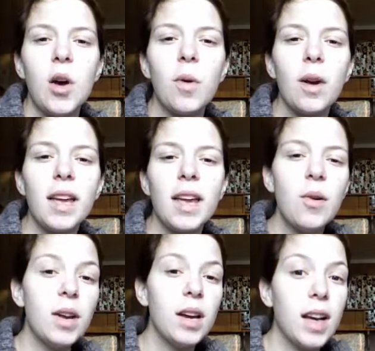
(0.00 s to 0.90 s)

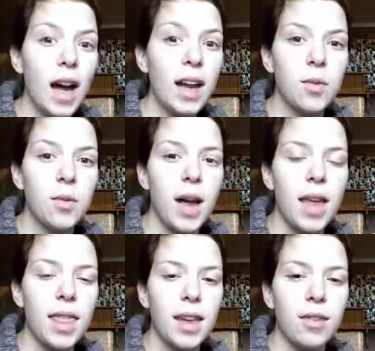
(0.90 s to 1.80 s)
a guided way, I
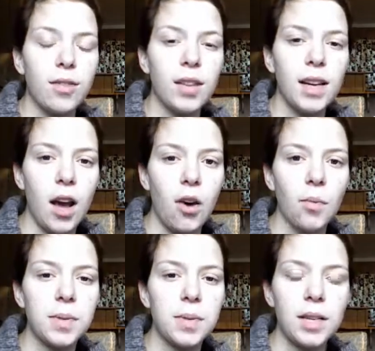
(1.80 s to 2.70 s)
think, really
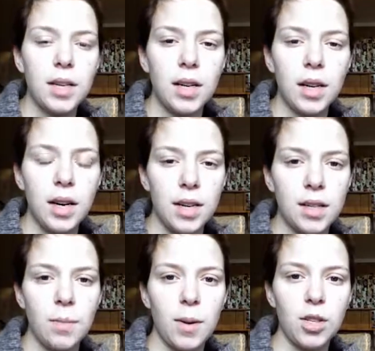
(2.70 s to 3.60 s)
helps,
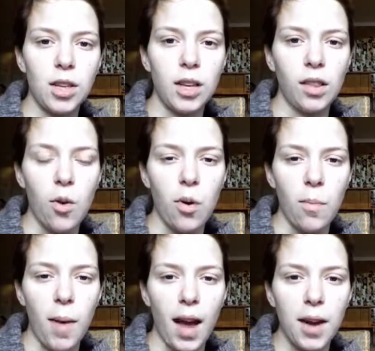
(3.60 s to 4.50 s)
especially lower
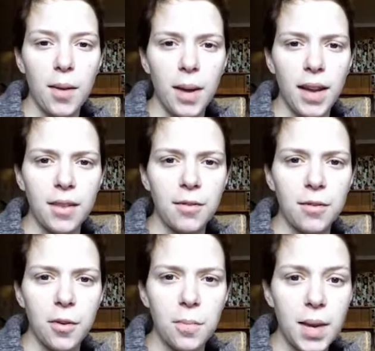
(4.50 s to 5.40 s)
back pain
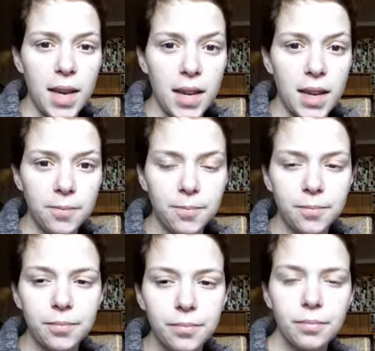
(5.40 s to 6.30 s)
for me.
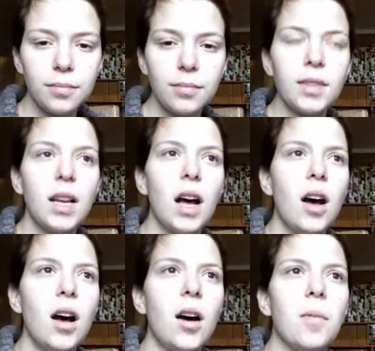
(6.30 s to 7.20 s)

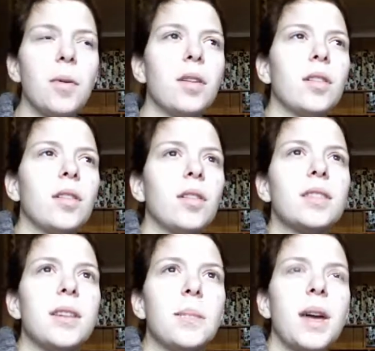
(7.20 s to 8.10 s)
Um,
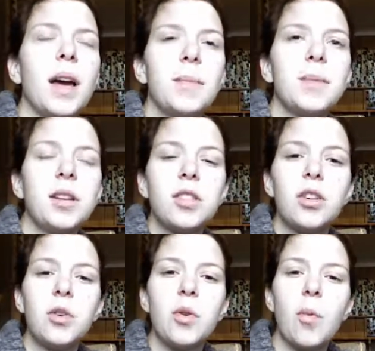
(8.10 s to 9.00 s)
Sometimes I'll
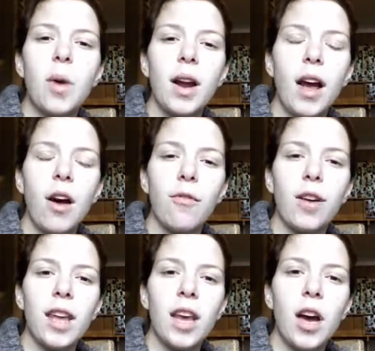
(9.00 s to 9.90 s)
do a workout
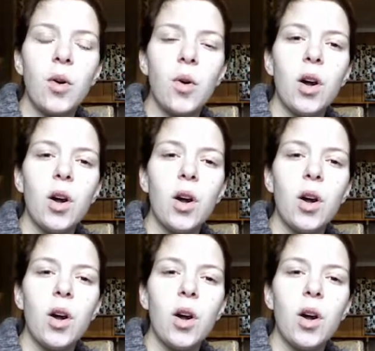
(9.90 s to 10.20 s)
video